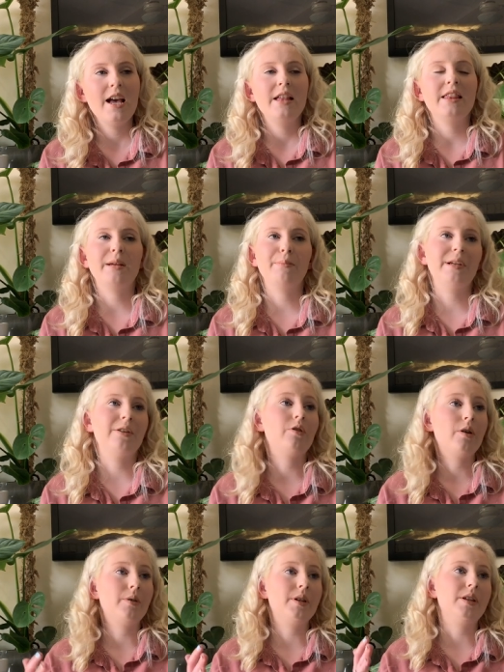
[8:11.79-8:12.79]
They'd been
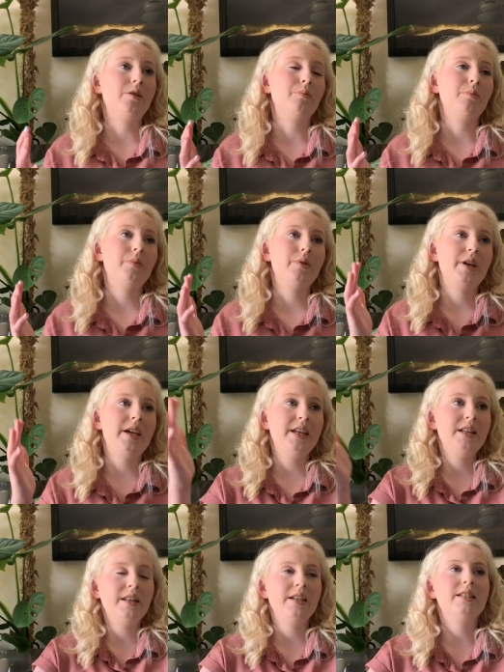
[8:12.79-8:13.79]
growing them
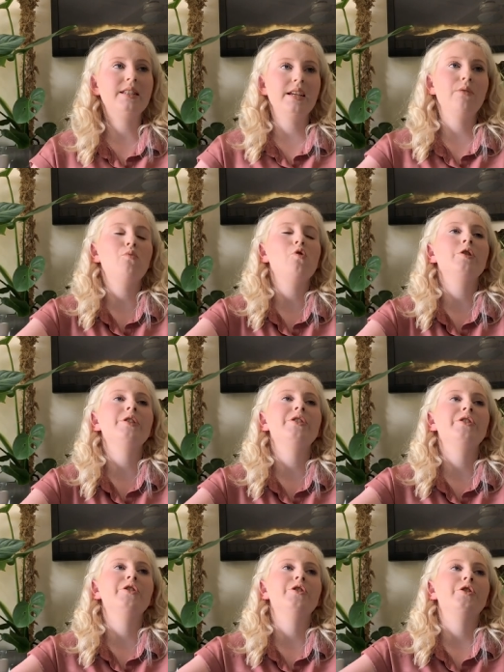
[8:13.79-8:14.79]
in this, it
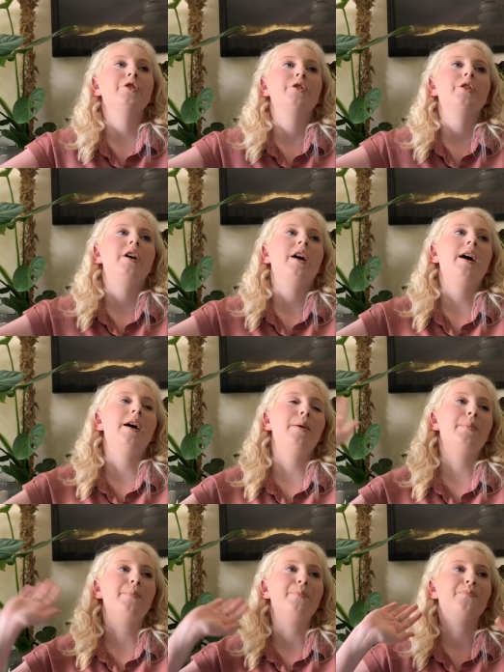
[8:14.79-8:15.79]
was
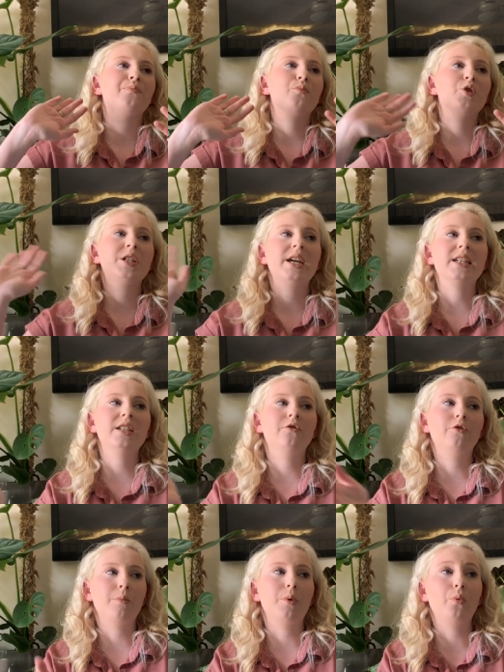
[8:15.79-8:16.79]
um, protected
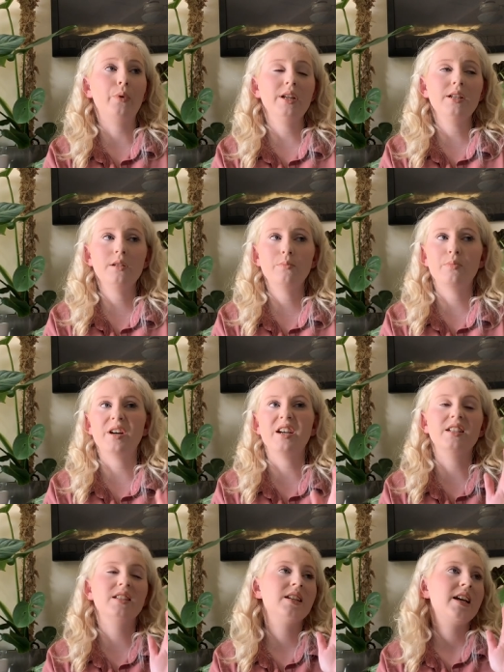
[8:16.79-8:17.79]
from the wind,
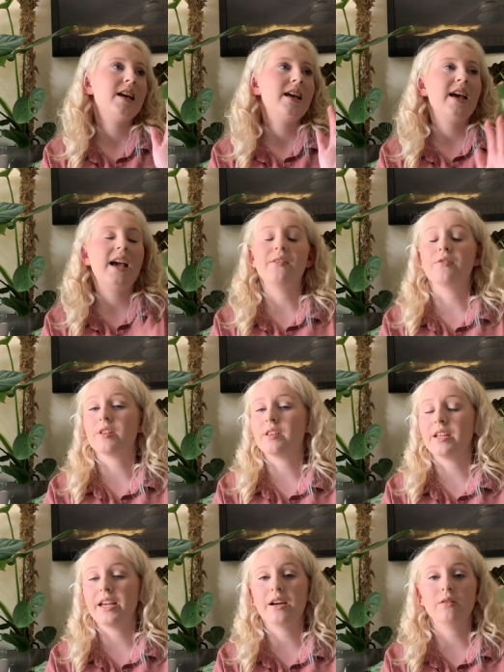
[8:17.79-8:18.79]
but
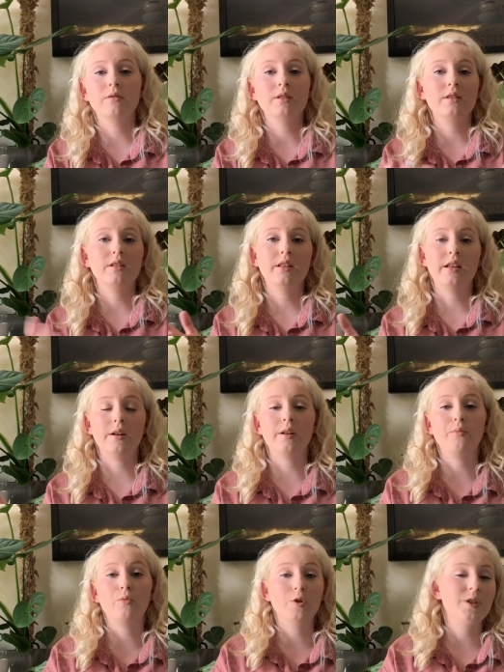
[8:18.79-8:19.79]
everything else, there
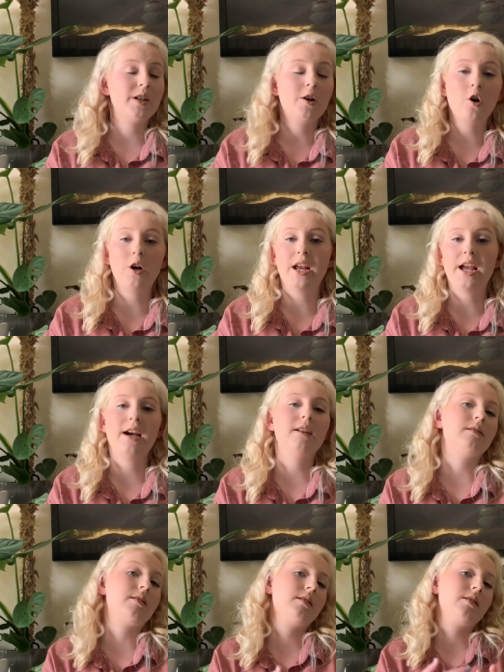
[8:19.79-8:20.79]
wasn't a hot
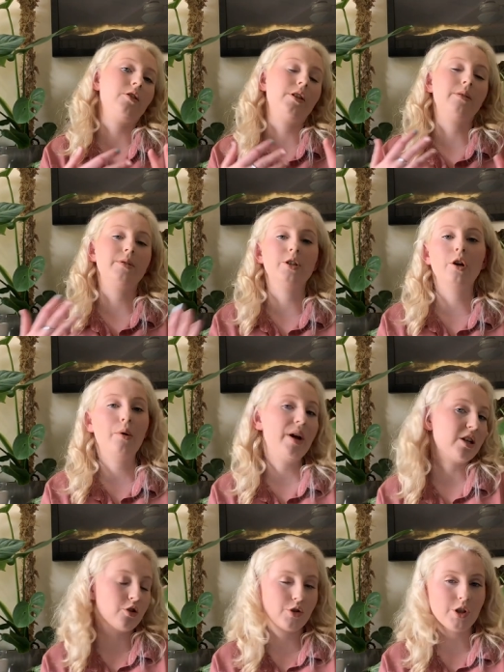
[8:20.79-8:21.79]
house, so there was no
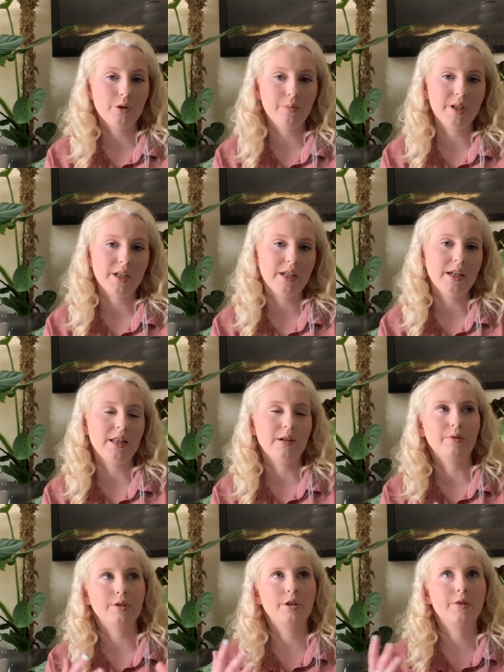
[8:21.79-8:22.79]
extra humidity, there
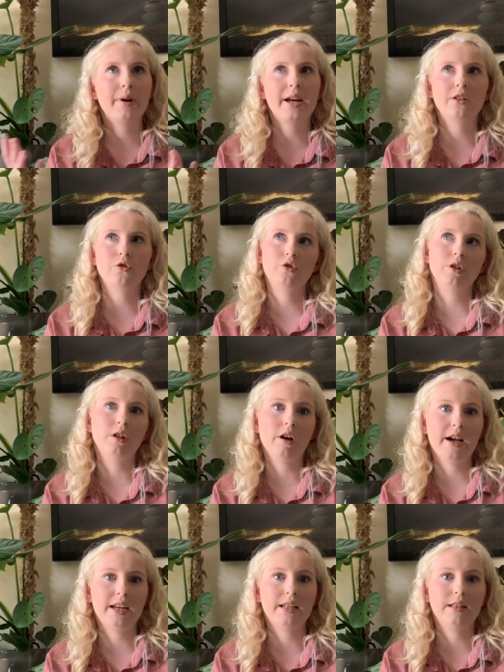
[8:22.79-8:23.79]
was no extra
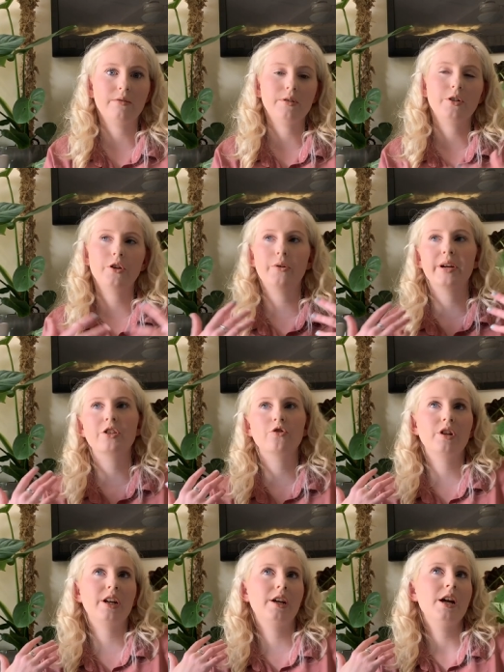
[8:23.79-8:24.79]
lighting, there was no
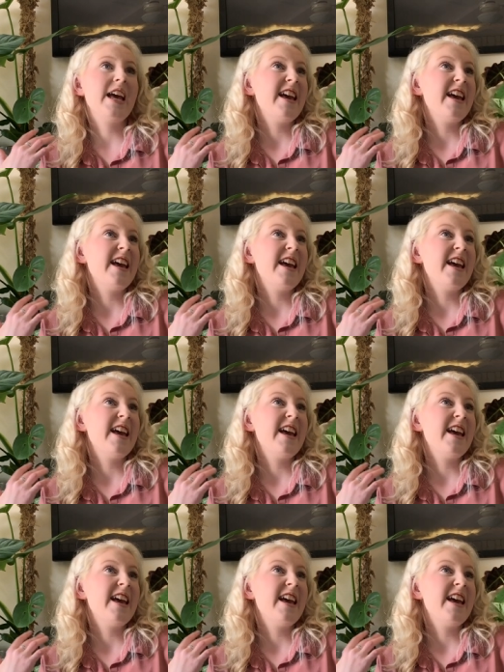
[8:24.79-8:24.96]
extra